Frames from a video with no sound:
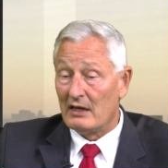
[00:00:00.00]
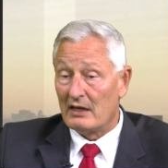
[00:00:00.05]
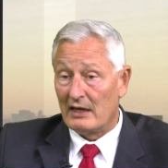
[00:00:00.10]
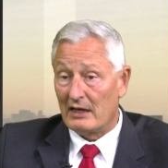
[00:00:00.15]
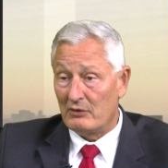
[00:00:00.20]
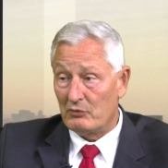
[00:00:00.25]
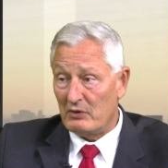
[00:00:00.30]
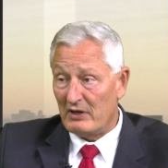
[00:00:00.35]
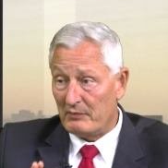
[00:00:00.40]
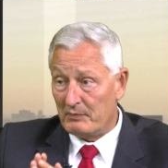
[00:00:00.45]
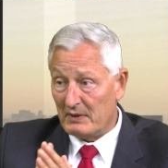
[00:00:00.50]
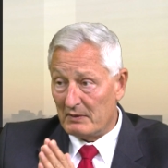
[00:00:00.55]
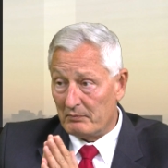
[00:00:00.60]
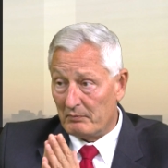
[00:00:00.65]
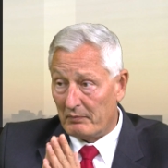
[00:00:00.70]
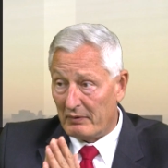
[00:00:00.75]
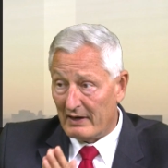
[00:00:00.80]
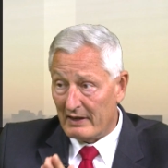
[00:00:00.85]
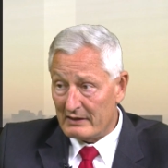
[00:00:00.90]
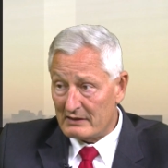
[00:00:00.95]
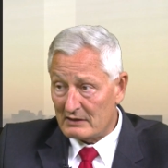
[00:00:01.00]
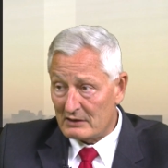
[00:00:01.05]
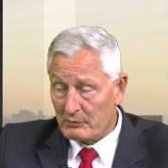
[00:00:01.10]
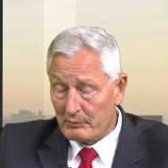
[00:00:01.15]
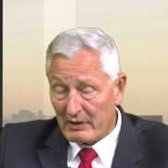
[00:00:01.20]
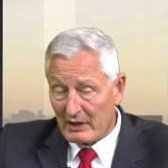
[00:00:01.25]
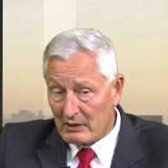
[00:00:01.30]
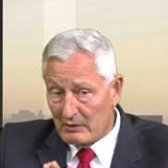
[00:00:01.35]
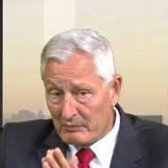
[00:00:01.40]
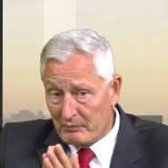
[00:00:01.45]
And we have been blessed
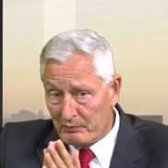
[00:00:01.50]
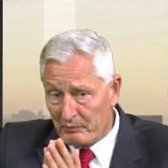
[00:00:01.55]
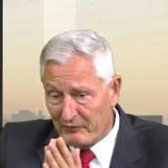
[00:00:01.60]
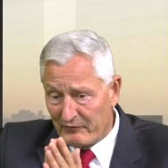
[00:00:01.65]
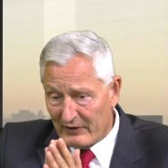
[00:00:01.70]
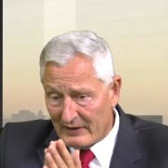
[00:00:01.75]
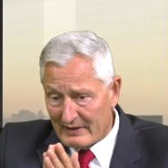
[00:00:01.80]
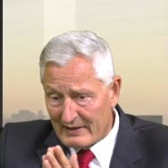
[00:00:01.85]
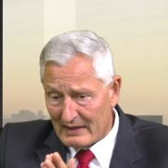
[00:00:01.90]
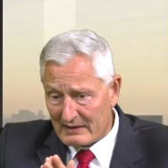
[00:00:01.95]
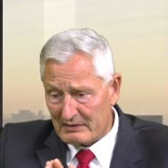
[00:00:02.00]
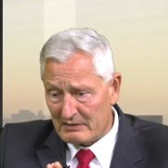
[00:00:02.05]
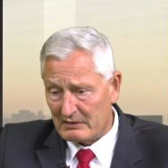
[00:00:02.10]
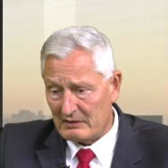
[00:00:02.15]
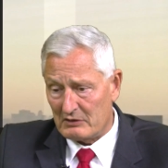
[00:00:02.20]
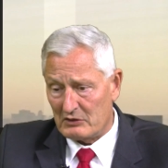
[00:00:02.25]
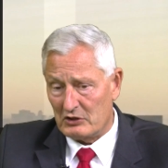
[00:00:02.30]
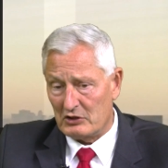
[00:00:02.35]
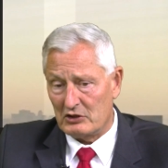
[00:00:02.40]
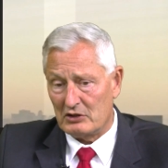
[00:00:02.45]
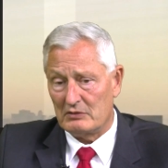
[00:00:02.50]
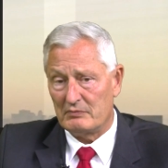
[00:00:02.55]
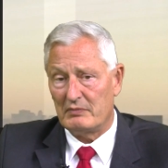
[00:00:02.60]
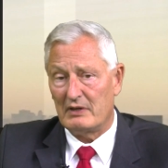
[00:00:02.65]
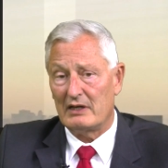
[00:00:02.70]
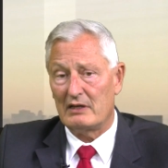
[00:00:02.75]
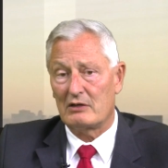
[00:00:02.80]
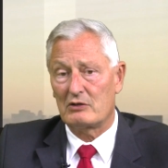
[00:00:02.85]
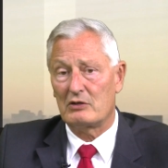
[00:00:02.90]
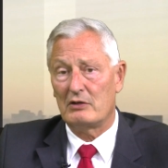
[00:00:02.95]
by a fantastic decision
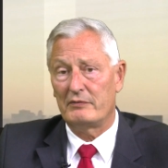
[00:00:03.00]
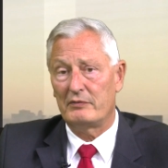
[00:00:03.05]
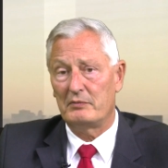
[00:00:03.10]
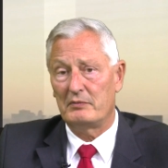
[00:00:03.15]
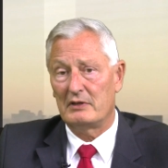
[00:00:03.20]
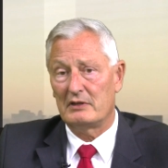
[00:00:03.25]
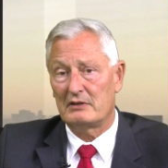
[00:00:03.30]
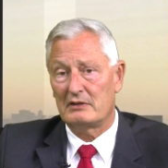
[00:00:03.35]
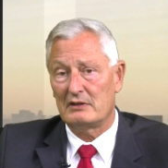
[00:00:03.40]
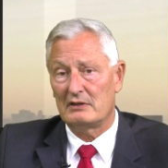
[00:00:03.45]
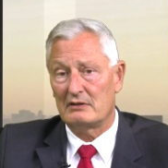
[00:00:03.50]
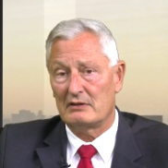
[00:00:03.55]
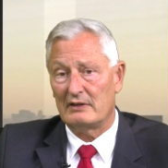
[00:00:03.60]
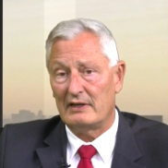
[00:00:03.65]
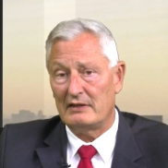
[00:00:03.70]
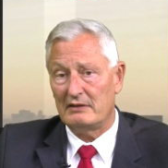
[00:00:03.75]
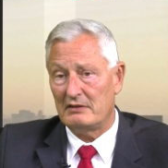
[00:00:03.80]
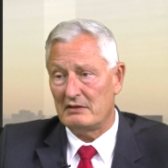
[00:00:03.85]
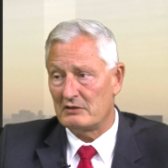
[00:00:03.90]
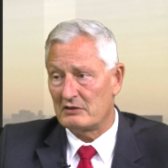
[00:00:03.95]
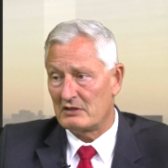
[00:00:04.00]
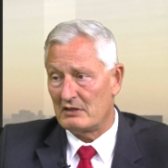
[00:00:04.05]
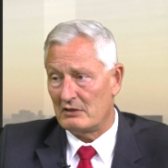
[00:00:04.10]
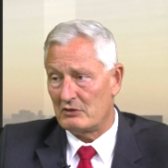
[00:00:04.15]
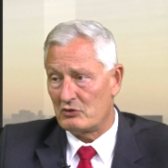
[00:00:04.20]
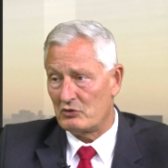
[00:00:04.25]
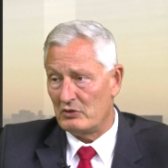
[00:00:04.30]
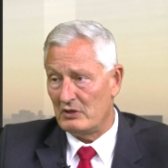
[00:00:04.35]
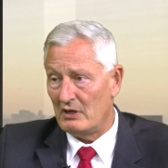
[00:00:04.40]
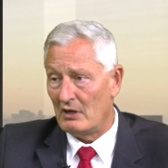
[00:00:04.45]
by our government in the 19th
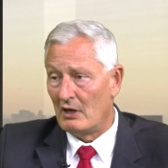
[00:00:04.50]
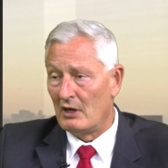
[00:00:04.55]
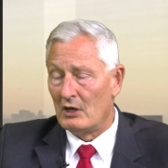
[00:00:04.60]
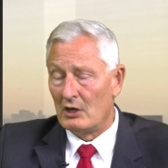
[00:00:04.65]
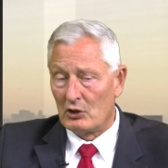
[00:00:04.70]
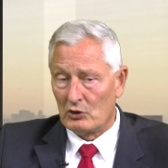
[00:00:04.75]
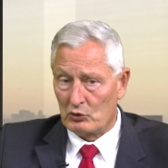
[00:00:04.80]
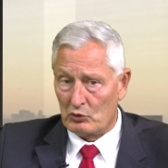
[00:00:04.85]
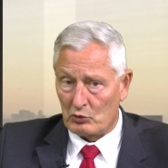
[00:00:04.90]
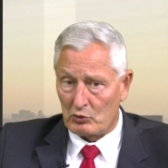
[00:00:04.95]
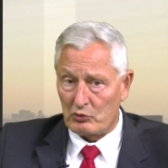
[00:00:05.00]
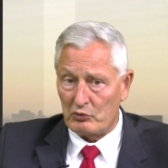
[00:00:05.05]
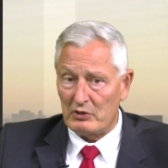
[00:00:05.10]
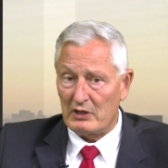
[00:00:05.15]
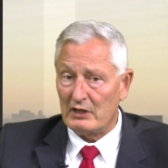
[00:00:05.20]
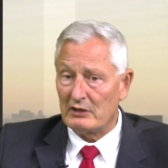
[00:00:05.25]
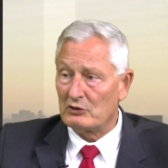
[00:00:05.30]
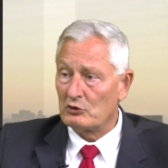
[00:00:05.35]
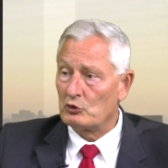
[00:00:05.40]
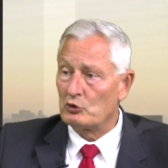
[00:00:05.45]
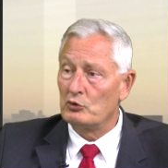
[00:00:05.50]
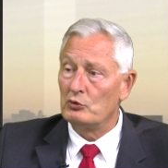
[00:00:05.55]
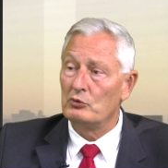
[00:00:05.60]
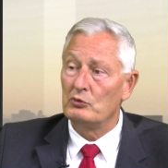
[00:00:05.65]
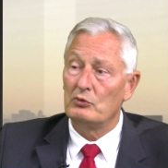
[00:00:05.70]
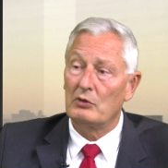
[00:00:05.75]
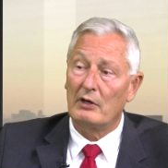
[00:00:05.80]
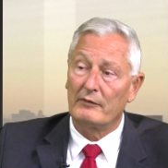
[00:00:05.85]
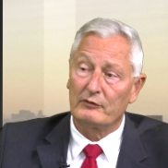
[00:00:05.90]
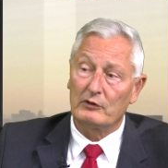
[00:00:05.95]
century to create
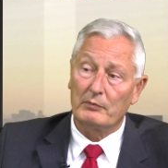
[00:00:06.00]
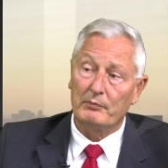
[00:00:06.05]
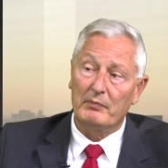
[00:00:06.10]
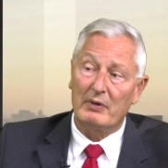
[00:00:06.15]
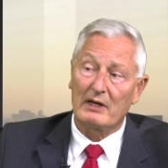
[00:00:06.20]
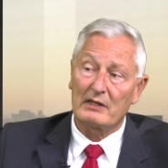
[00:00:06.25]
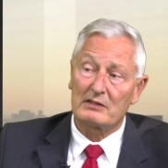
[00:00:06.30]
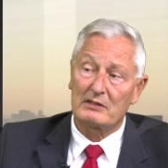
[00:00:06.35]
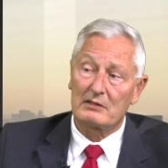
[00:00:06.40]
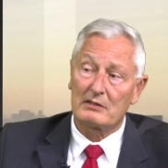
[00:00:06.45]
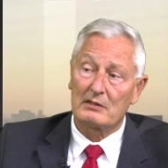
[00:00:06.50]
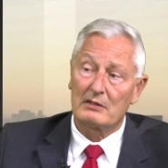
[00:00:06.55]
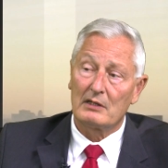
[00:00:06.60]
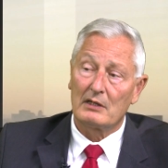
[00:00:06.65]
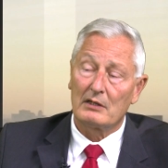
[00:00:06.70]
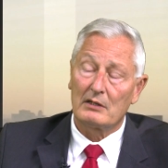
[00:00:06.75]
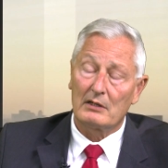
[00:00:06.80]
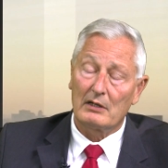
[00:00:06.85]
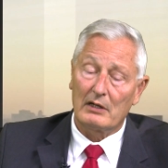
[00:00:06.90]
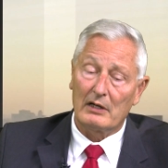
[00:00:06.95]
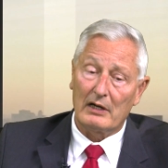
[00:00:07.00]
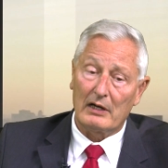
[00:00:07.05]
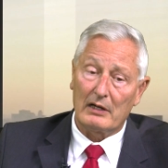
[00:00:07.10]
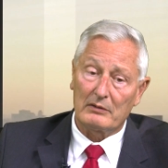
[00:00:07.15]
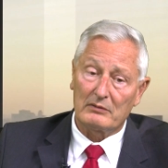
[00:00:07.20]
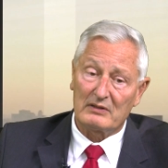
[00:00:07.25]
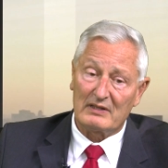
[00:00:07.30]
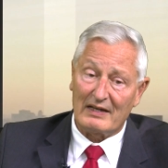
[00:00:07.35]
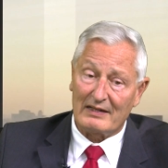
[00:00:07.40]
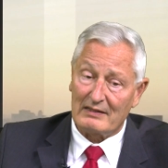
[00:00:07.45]
2 of the best
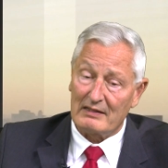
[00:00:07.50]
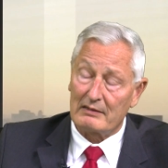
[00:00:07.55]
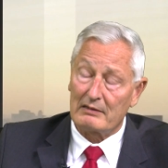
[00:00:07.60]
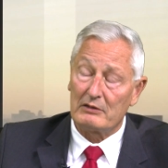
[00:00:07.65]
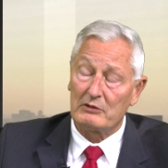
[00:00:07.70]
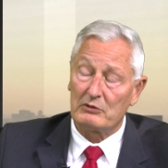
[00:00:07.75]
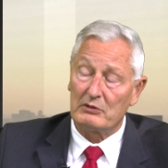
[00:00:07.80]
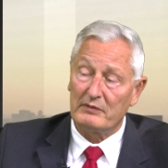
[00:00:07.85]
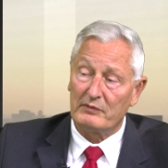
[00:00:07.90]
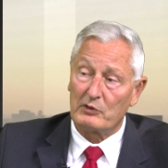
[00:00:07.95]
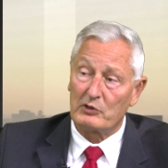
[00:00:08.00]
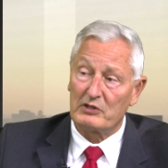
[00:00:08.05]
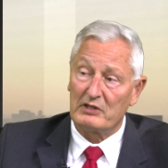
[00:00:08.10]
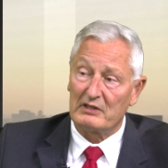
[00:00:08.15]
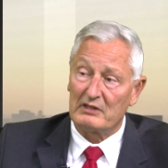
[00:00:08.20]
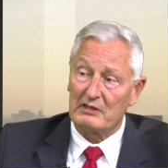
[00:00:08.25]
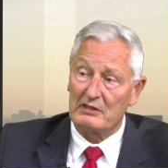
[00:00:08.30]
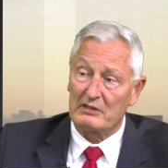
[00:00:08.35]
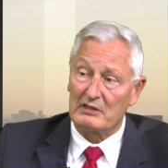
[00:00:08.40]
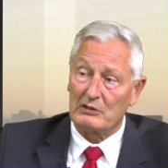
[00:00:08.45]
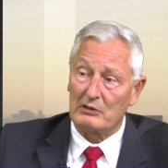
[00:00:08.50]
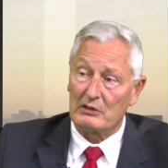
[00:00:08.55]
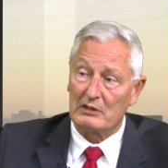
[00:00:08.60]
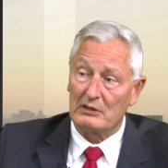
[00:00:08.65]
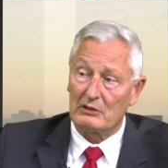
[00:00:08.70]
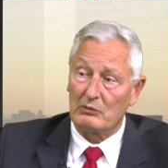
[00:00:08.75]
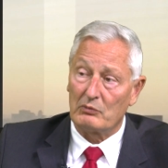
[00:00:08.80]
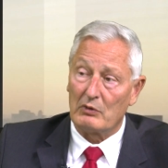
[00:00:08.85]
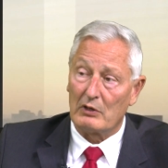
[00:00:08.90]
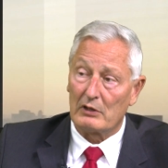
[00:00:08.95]
technical universities
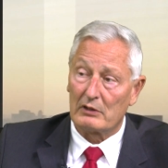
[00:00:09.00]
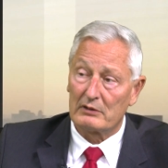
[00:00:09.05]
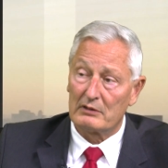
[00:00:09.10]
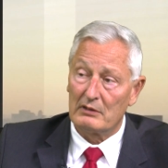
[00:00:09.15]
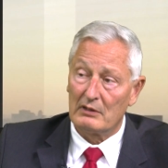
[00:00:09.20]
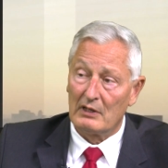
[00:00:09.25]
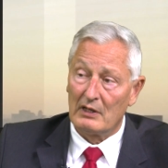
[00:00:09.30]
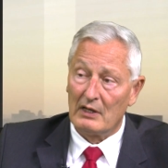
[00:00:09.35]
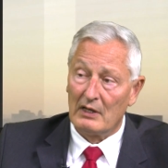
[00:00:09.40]
in the world.